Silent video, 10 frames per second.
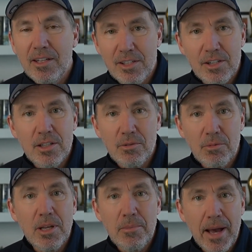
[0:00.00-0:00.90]
decision that
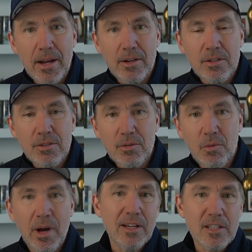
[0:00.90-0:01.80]
really matters,
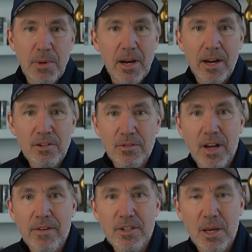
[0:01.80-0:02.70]
why not spend an extra
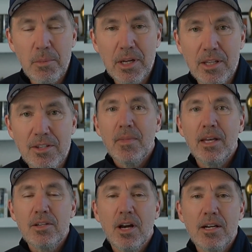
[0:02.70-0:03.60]
5 or 10 minutes
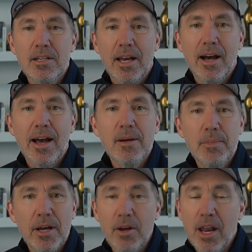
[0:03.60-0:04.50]
and talk to AI
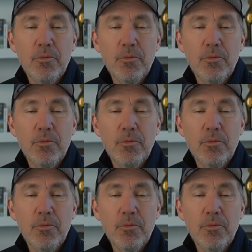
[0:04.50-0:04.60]
about it?